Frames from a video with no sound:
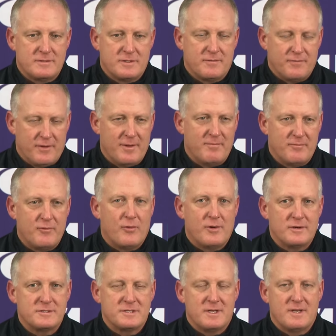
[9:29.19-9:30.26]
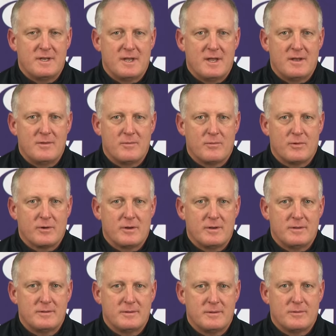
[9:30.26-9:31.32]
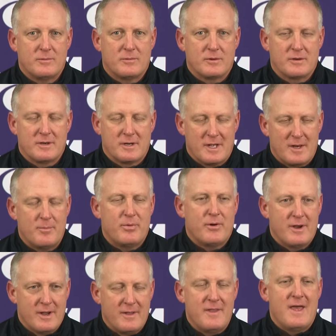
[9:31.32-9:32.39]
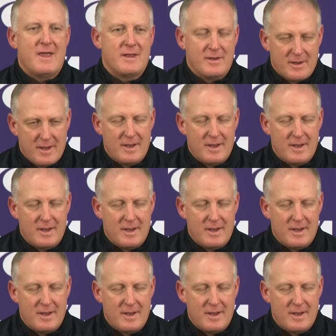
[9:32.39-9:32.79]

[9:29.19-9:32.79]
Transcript: to flip for us, and, and we're gonna we're gonna kind of pray on that and.